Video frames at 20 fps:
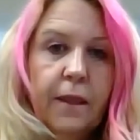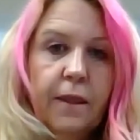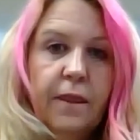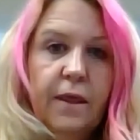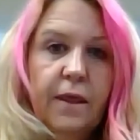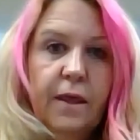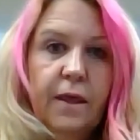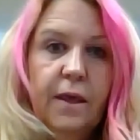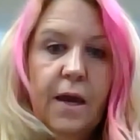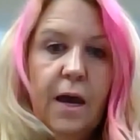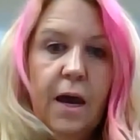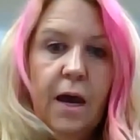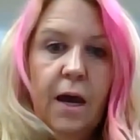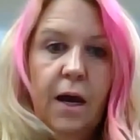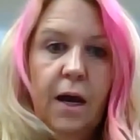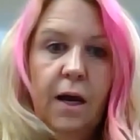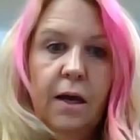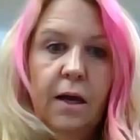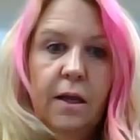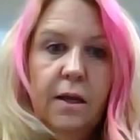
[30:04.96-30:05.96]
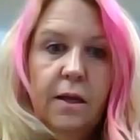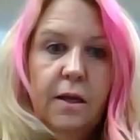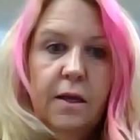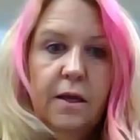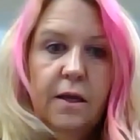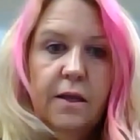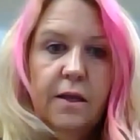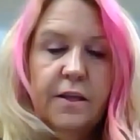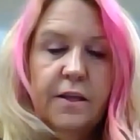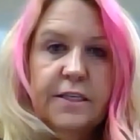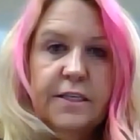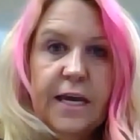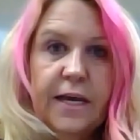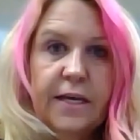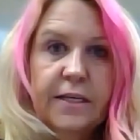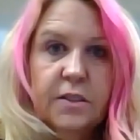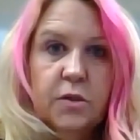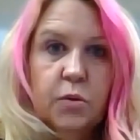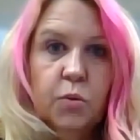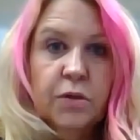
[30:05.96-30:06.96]
the the
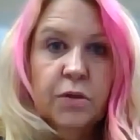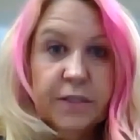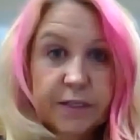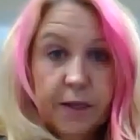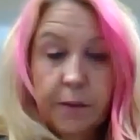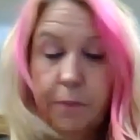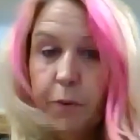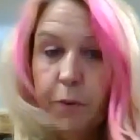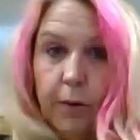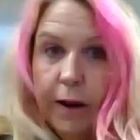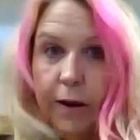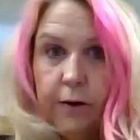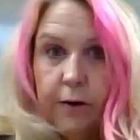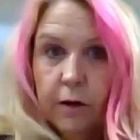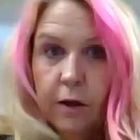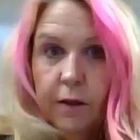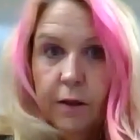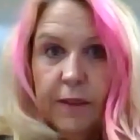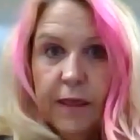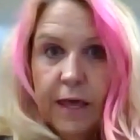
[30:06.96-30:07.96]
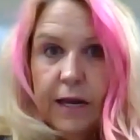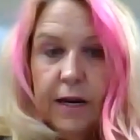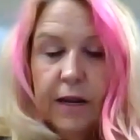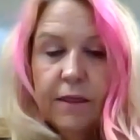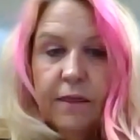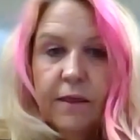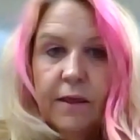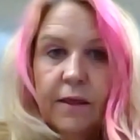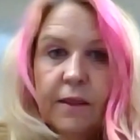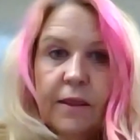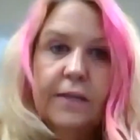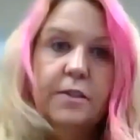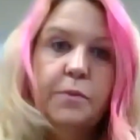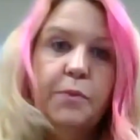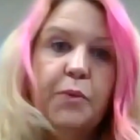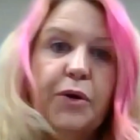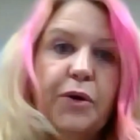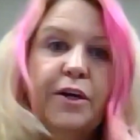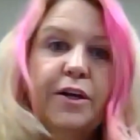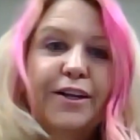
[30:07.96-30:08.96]
test. We'll skip around on that. I think that's
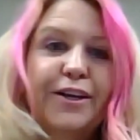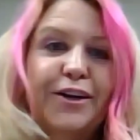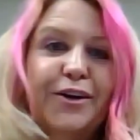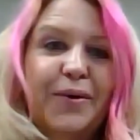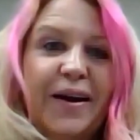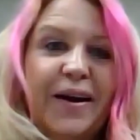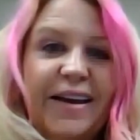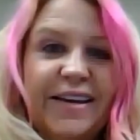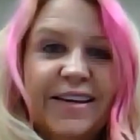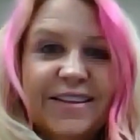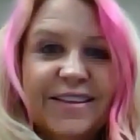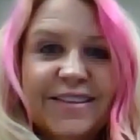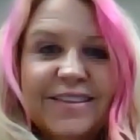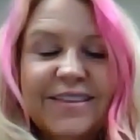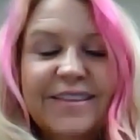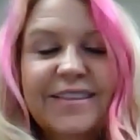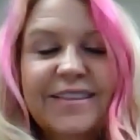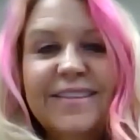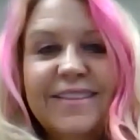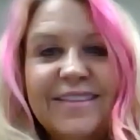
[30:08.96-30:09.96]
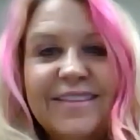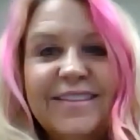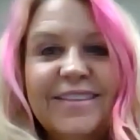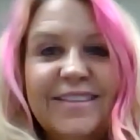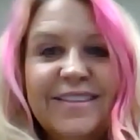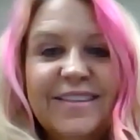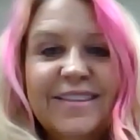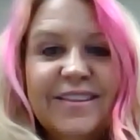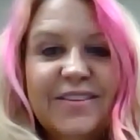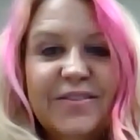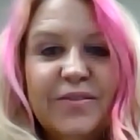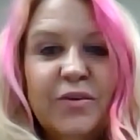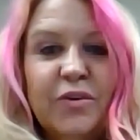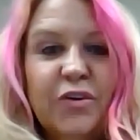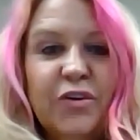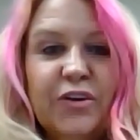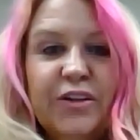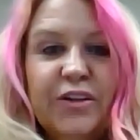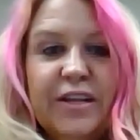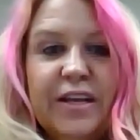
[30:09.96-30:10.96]
pretty clear, right? We're
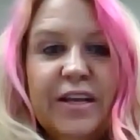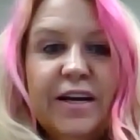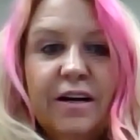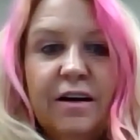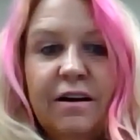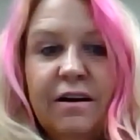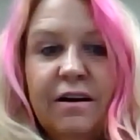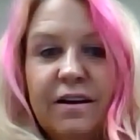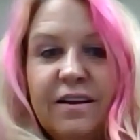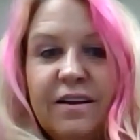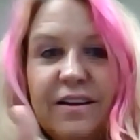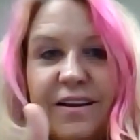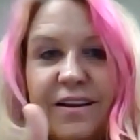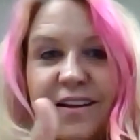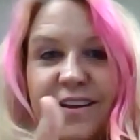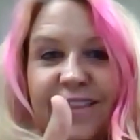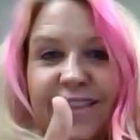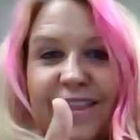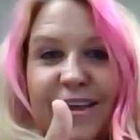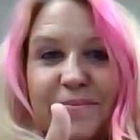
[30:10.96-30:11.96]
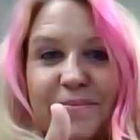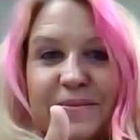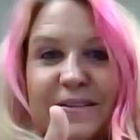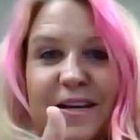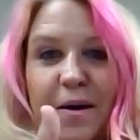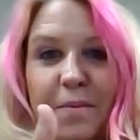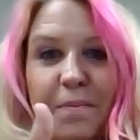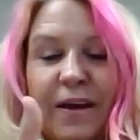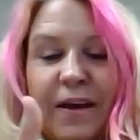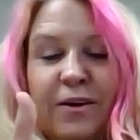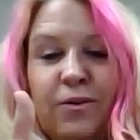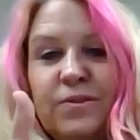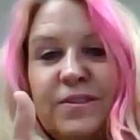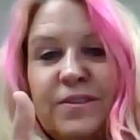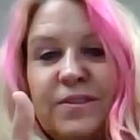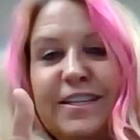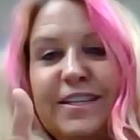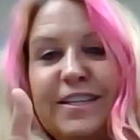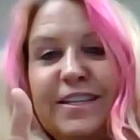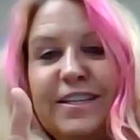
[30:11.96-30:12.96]
good there? Thumbs up. I don't
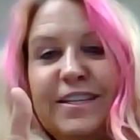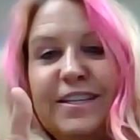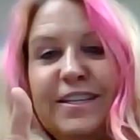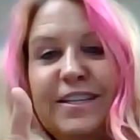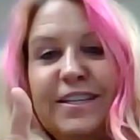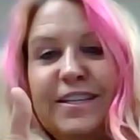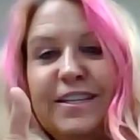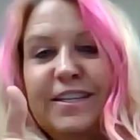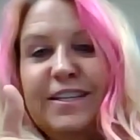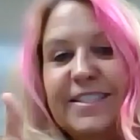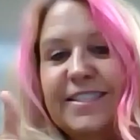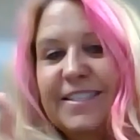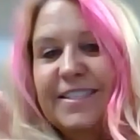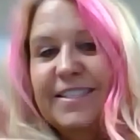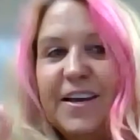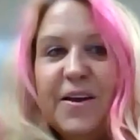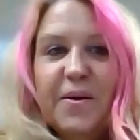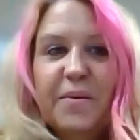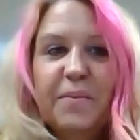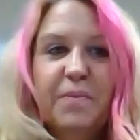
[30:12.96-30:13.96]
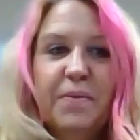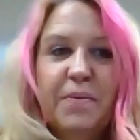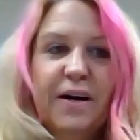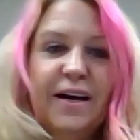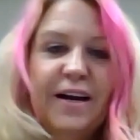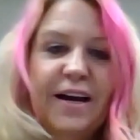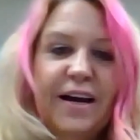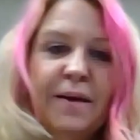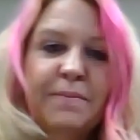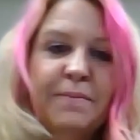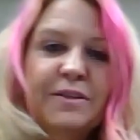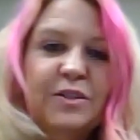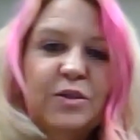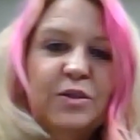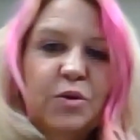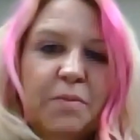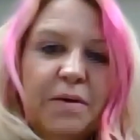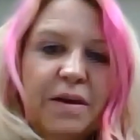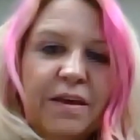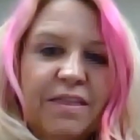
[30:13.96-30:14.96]
see any faces, but I'm
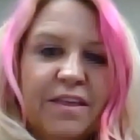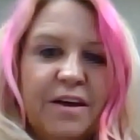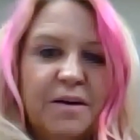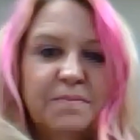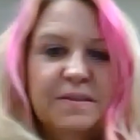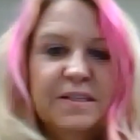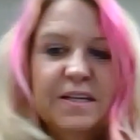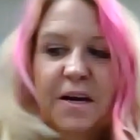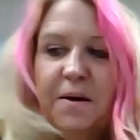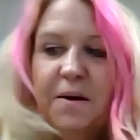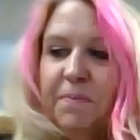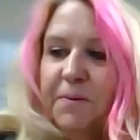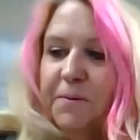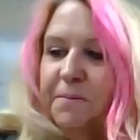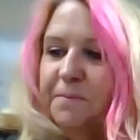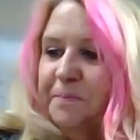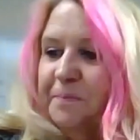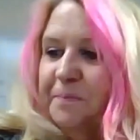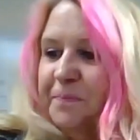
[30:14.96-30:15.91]
assuming thumbs up.